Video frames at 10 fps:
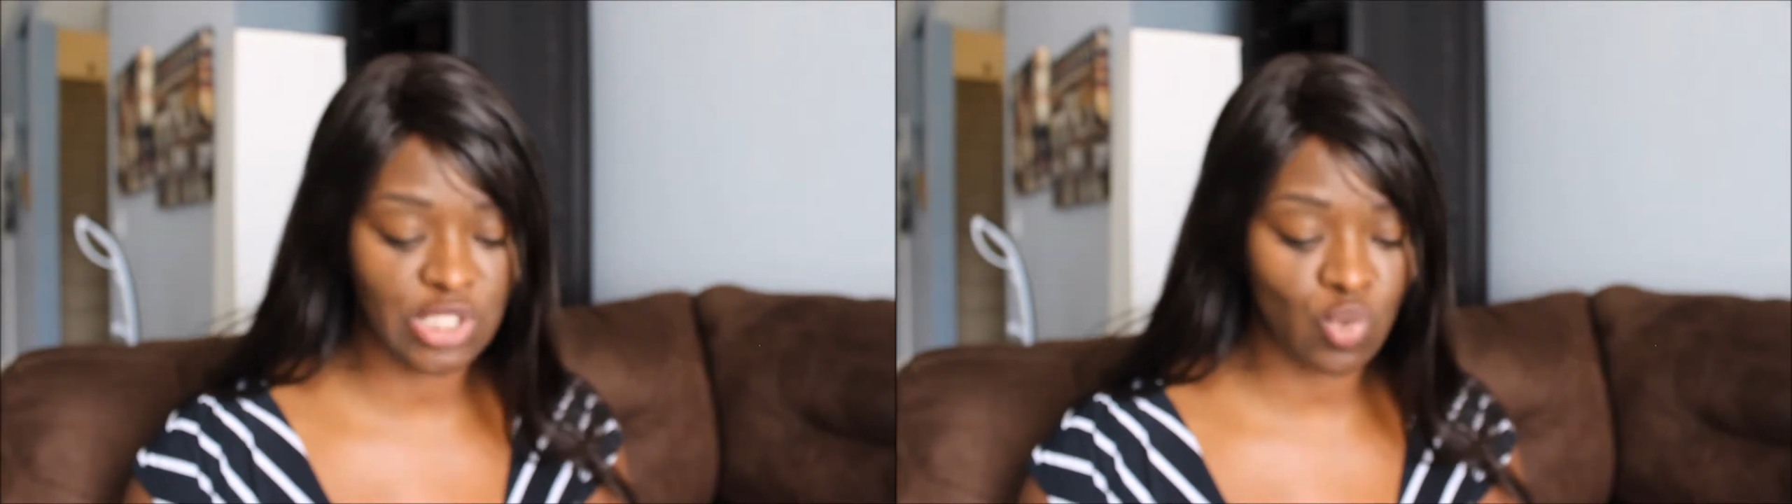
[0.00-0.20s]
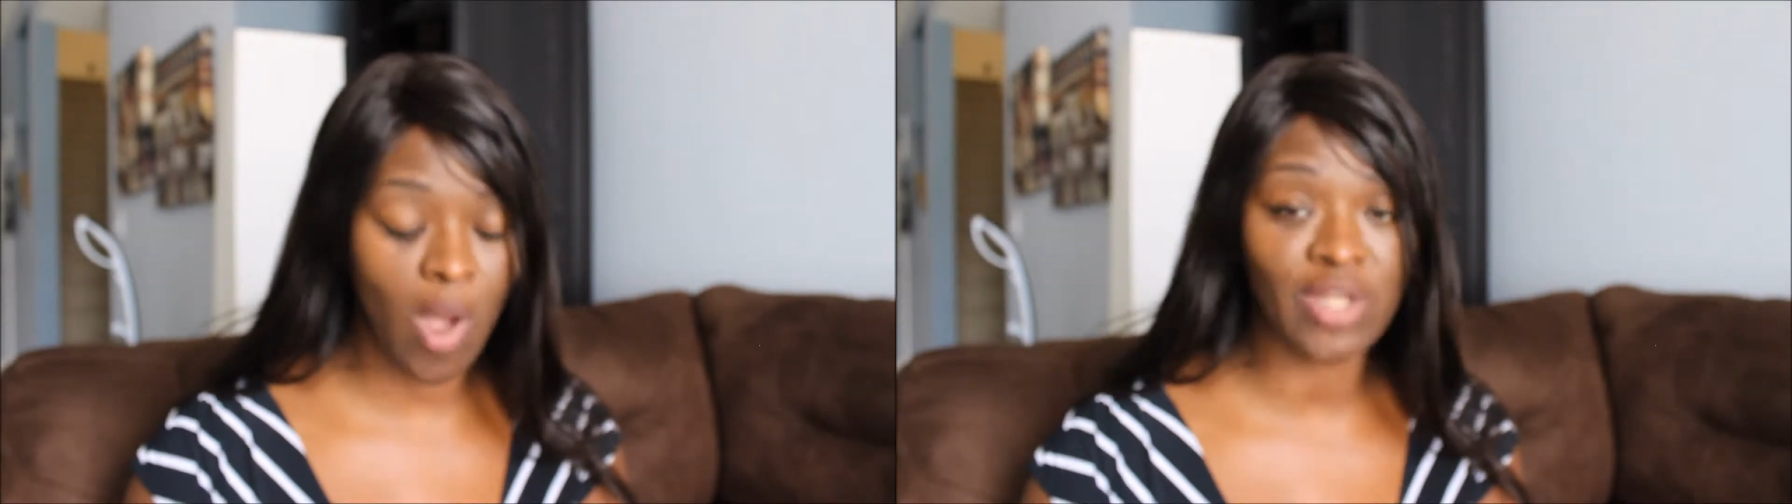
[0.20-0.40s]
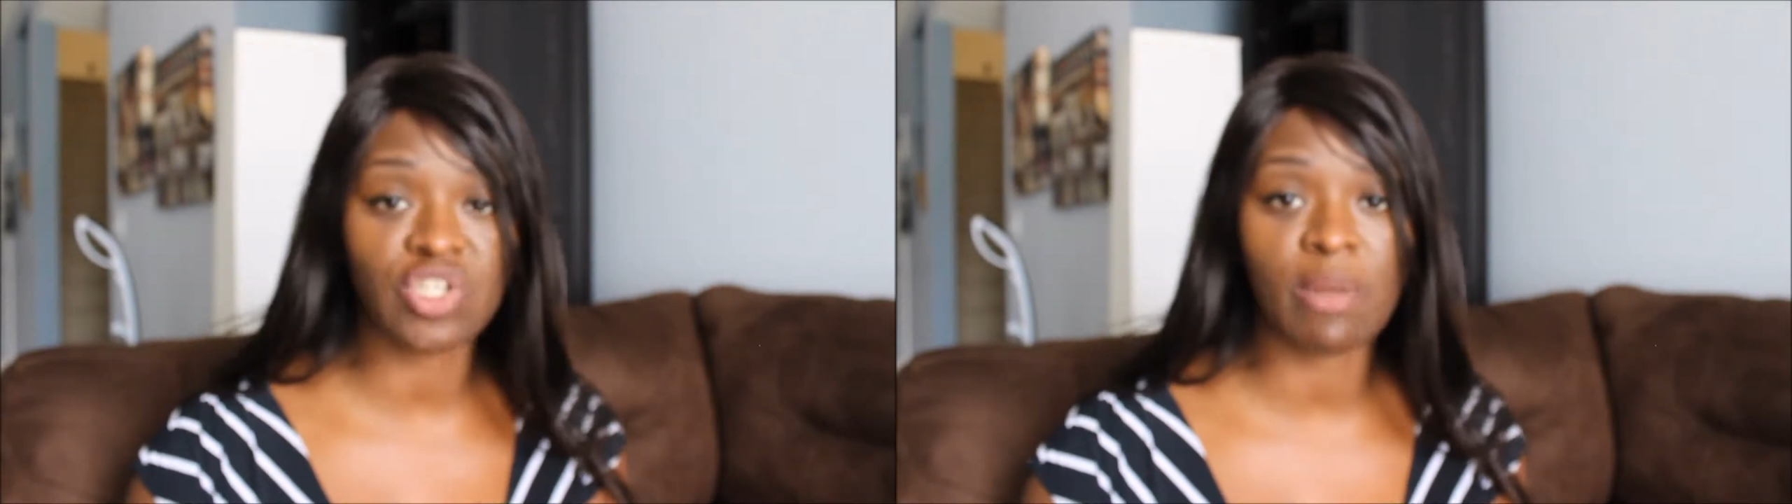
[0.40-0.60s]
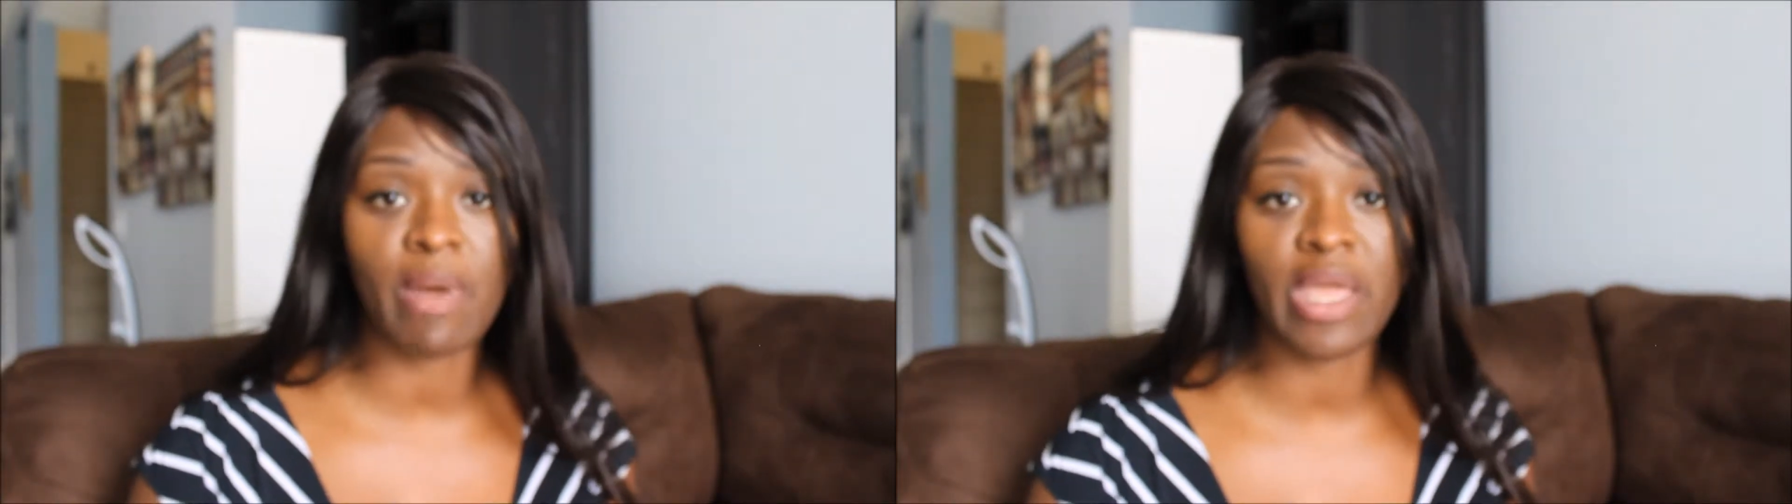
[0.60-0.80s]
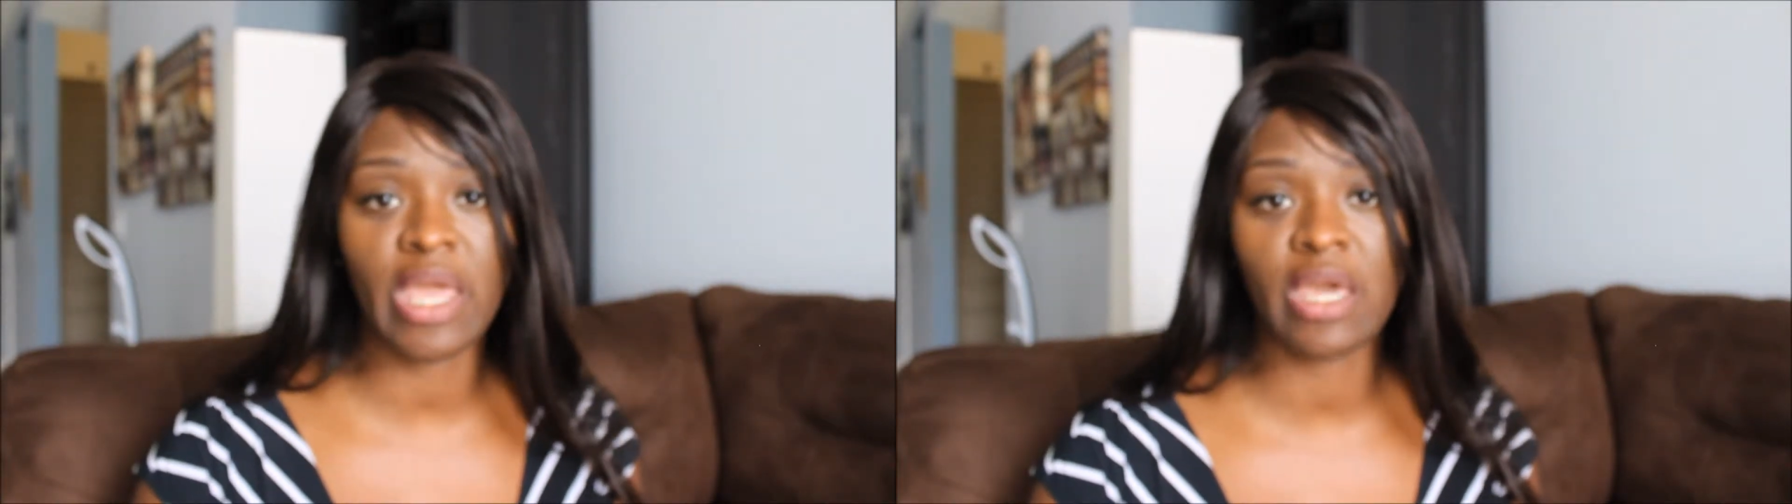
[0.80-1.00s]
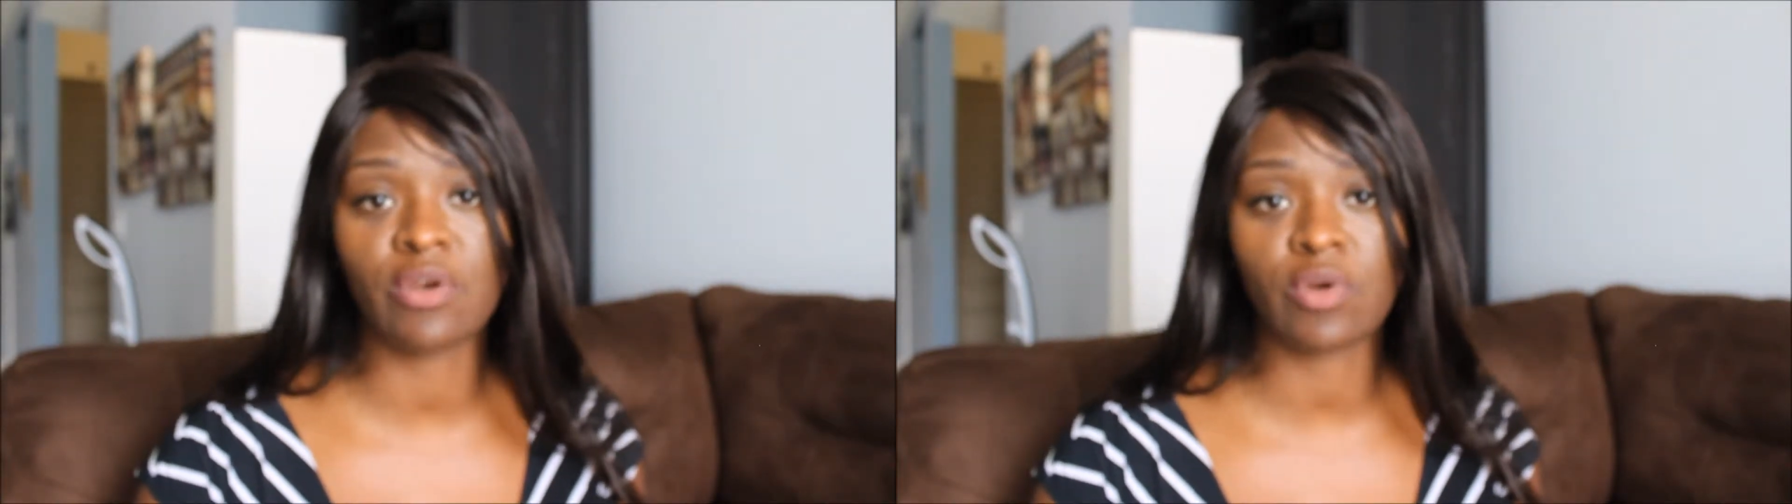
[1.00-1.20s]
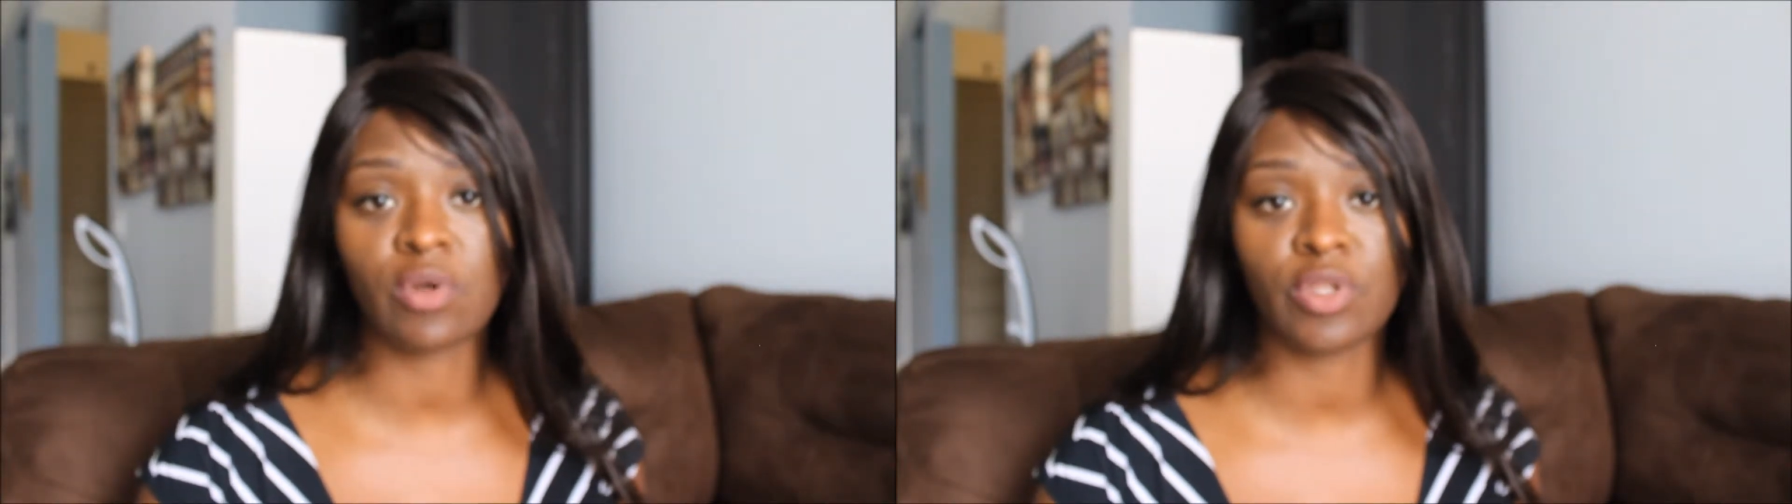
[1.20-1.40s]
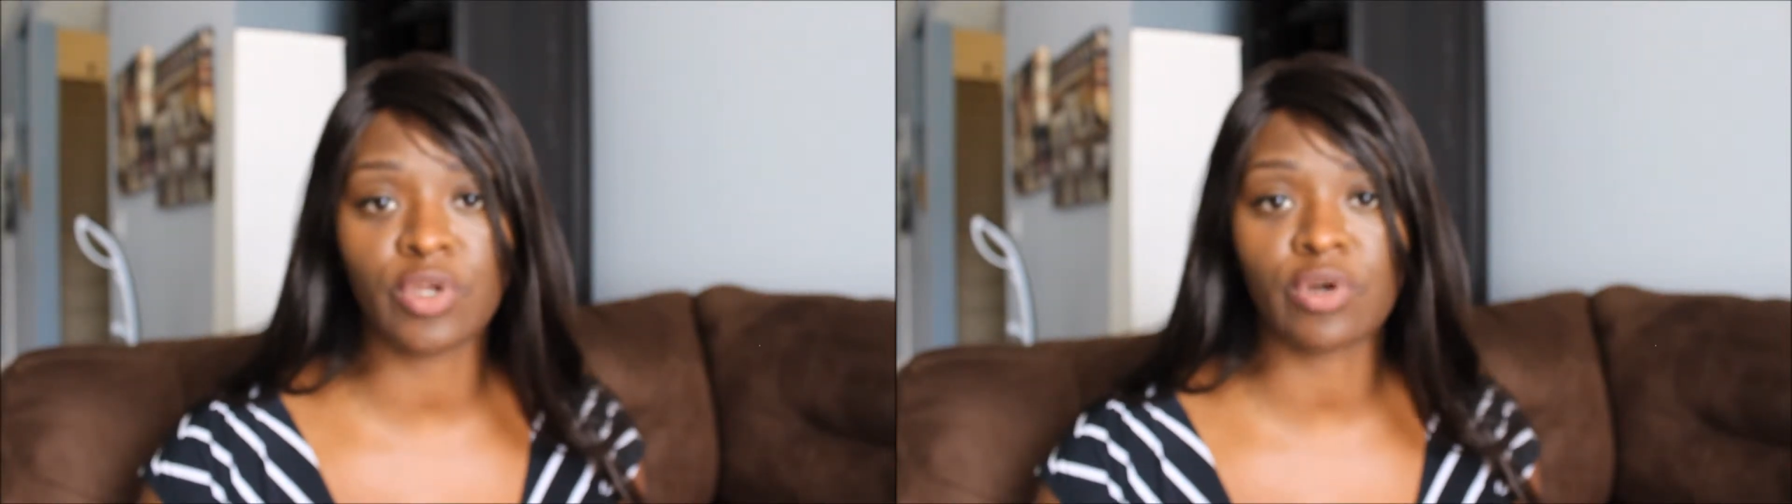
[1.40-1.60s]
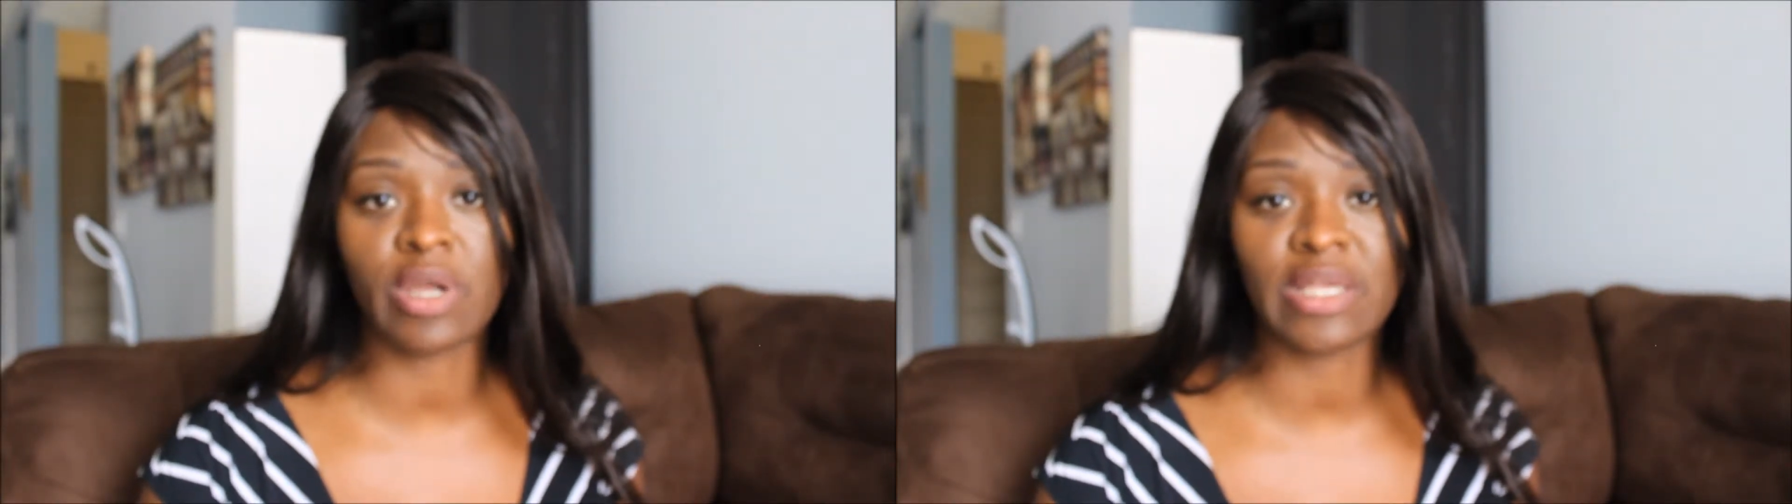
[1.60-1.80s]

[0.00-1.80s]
swatched on my hand earlier,